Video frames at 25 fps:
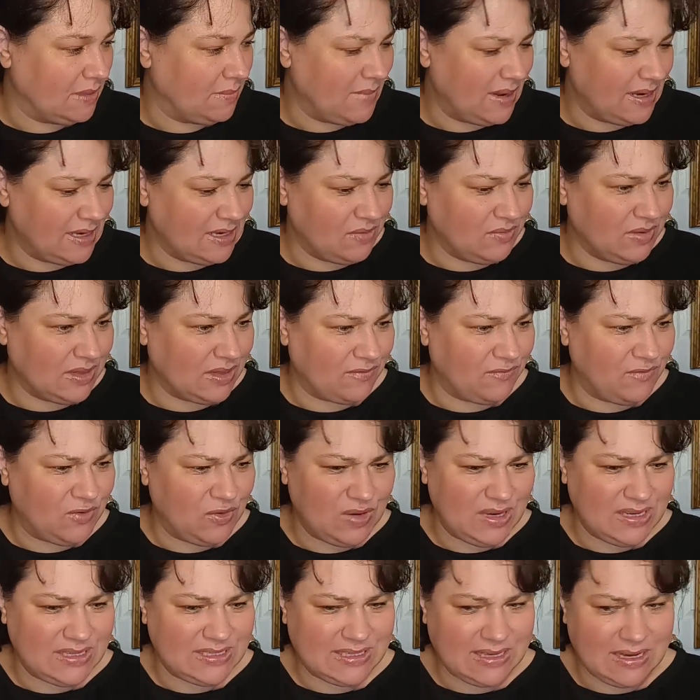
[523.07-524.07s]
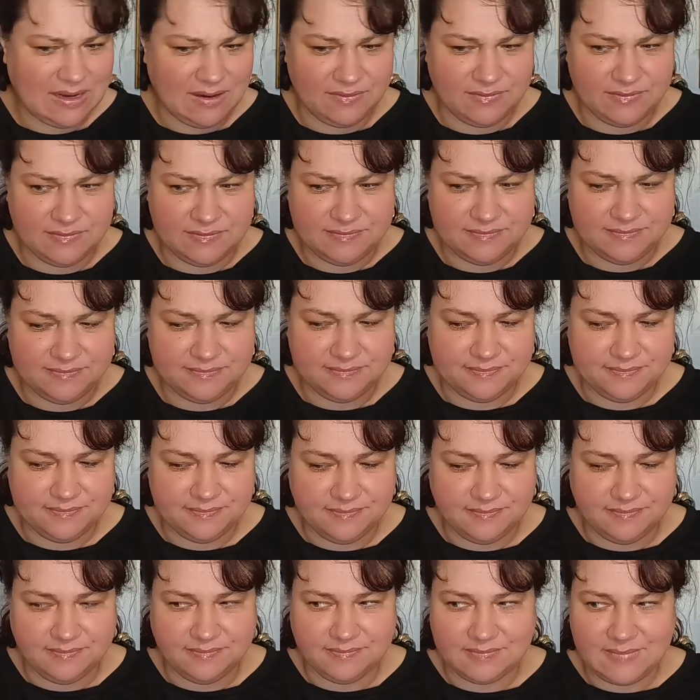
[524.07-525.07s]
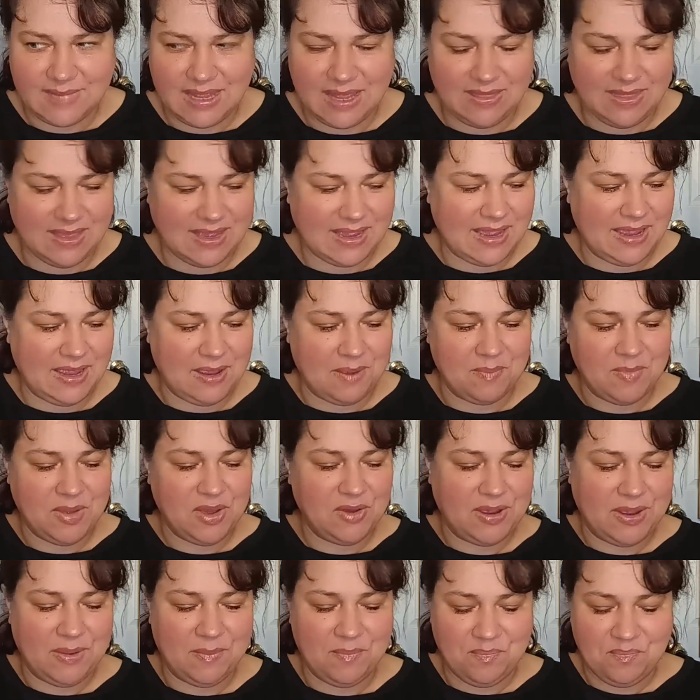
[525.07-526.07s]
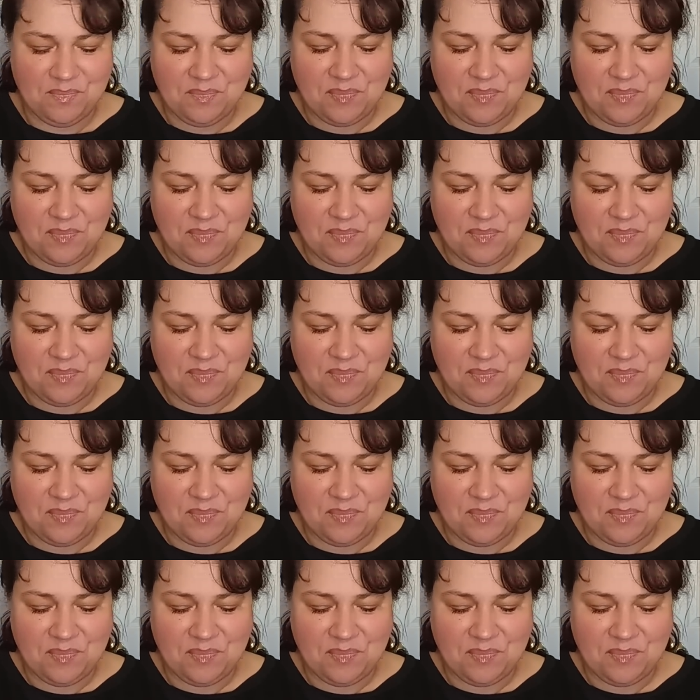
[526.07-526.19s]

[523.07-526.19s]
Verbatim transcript: Am I done with the foodie stuff? I think I am. Okay.